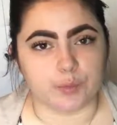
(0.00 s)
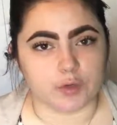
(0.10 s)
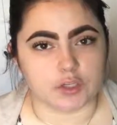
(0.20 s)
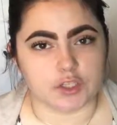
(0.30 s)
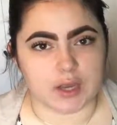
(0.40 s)

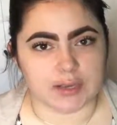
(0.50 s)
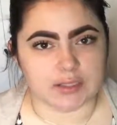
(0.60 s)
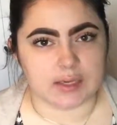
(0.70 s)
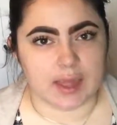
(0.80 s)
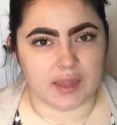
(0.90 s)
Percy
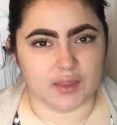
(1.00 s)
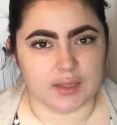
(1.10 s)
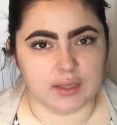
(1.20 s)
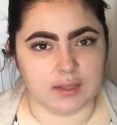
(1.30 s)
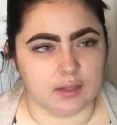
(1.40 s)
Jackson and
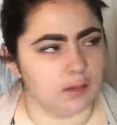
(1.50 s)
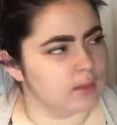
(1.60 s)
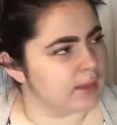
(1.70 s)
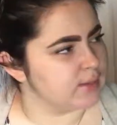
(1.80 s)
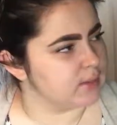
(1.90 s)
the
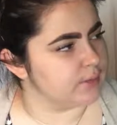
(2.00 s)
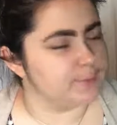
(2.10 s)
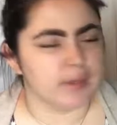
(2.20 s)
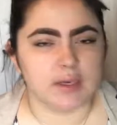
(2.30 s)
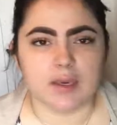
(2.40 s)
Last
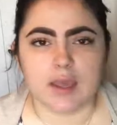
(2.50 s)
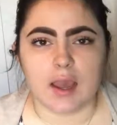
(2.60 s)
Olympian.